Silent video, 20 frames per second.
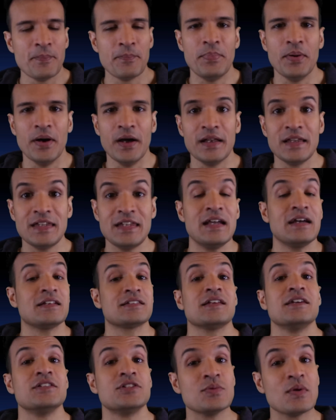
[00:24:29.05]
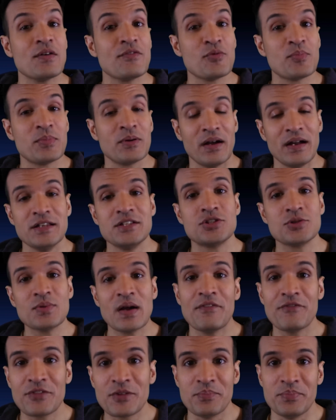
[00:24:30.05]
But yes, I do have
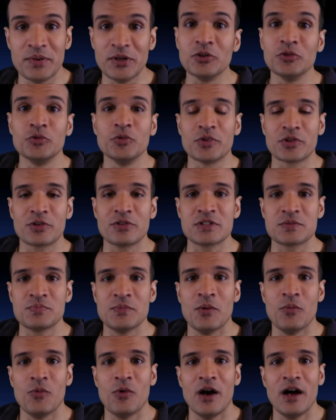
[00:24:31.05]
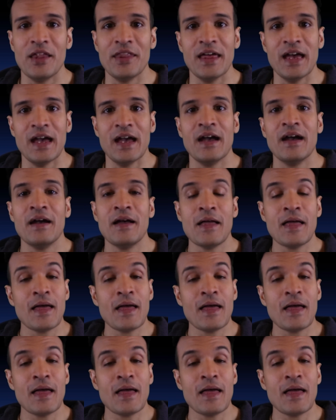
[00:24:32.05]
the build with Chris Benoit there.